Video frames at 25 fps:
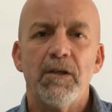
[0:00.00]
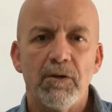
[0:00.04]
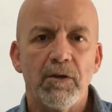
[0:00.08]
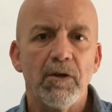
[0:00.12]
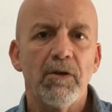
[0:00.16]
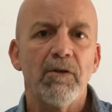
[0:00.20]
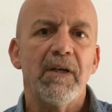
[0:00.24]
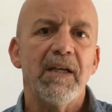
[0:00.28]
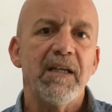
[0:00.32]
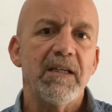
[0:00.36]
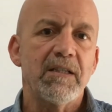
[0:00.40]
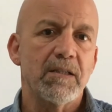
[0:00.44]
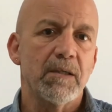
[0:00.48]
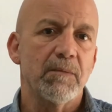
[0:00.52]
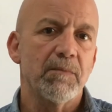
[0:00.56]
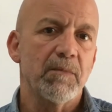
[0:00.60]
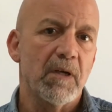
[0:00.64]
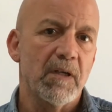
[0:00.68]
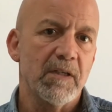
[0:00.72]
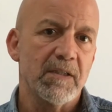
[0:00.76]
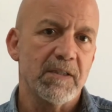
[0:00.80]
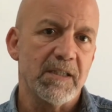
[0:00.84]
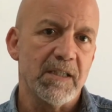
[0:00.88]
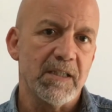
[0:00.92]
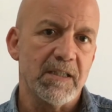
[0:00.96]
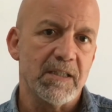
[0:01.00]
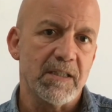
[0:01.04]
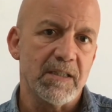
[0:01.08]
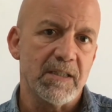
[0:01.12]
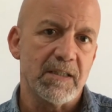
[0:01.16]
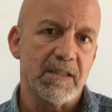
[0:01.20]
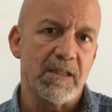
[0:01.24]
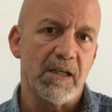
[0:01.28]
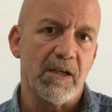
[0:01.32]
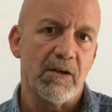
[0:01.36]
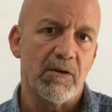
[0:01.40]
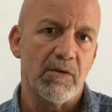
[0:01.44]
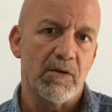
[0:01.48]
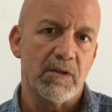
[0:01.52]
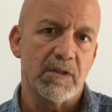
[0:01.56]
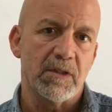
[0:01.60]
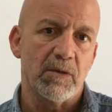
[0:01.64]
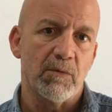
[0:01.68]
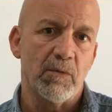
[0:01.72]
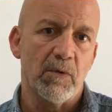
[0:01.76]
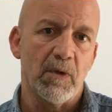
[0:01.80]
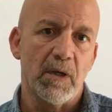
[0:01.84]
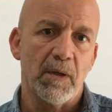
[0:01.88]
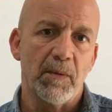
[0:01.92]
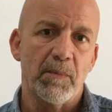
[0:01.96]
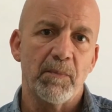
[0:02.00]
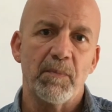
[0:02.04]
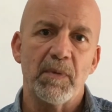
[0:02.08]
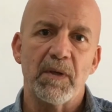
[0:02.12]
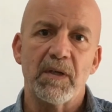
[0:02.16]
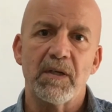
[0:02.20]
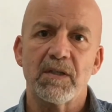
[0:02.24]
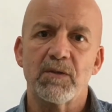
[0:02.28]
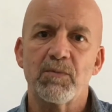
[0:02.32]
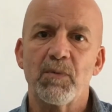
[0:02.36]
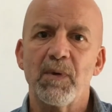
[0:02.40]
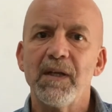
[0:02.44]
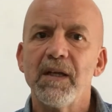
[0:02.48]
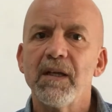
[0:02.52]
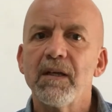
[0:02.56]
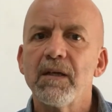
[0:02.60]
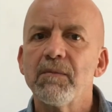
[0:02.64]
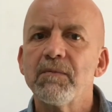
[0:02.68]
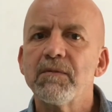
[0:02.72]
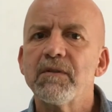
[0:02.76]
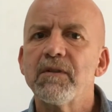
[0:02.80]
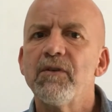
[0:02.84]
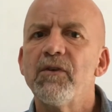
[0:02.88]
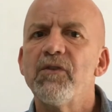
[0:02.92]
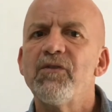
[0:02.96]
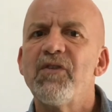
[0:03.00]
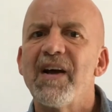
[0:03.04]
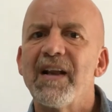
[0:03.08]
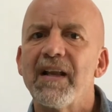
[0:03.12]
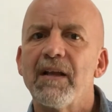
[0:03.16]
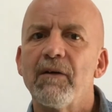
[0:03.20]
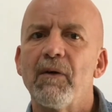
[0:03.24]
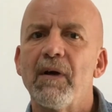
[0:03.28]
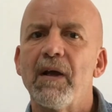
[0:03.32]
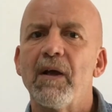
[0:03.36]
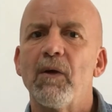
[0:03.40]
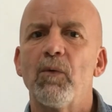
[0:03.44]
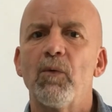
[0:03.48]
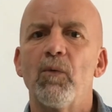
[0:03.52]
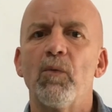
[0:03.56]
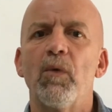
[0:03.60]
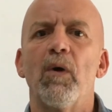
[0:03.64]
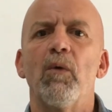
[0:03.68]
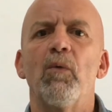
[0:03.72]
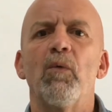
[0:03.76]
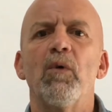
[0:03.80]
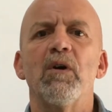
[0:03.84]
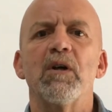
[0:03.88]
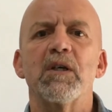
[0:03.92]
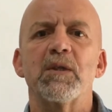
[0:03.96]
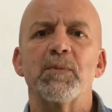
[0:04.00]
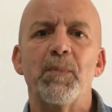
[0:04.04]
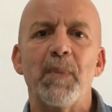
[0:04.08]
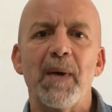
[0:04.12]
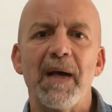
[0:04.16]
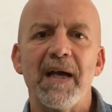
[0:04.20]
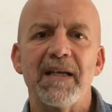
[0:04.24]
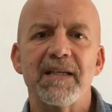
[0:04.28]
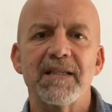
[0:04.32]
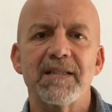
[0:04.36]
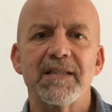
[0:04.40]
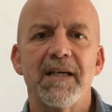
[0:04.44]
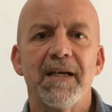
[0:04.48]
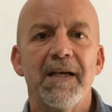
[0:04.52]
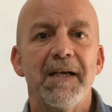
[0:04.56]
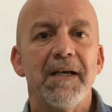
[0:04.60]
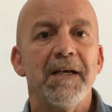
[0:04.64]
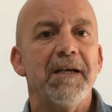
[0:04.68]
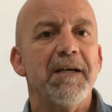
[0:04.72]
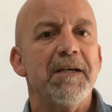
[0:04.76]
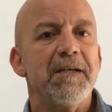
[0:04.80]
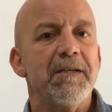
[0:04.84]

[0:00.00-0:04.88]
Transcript: You do need some consistency across the work, because when you come to evaluate what works best,